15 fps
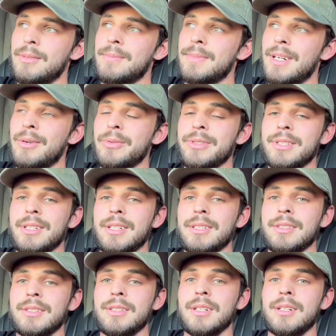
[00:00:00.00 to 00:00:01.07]
I wasn't
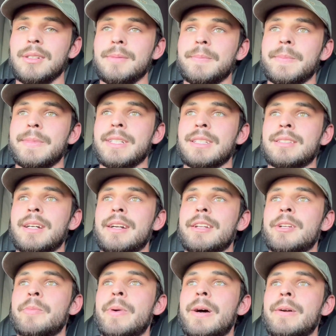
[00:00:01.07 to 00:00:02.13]
as
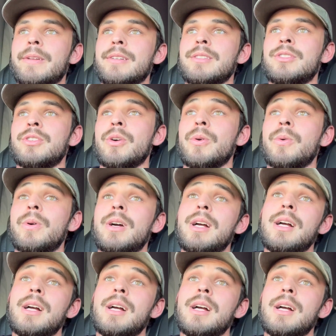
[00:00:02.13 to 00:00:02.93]
excited about it, so